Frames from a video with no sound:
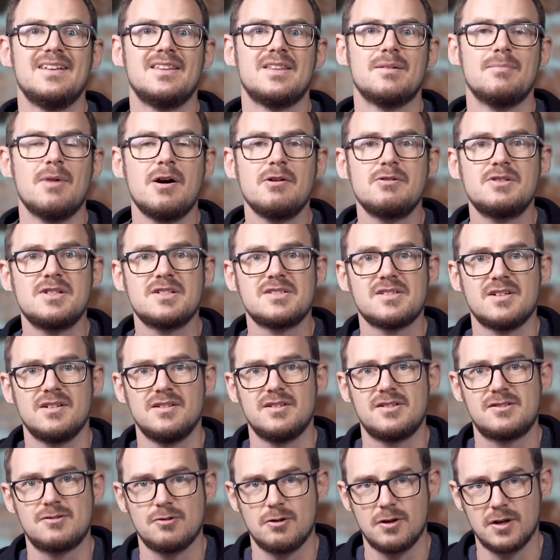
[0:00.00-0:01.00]
the motors
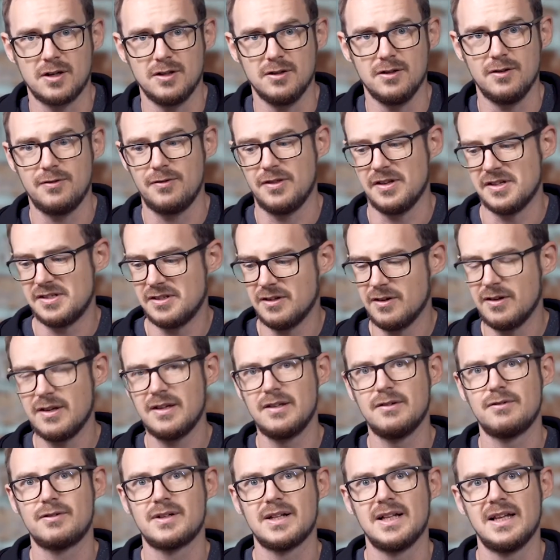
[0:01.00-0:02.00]
aren't strong enough, there's not
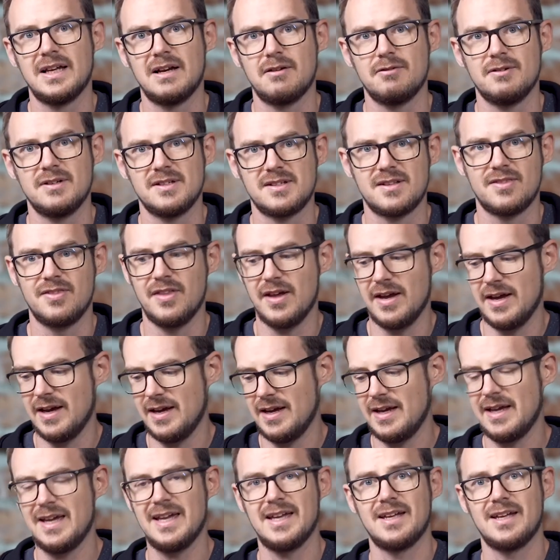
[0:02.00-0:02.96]
enough clearance there,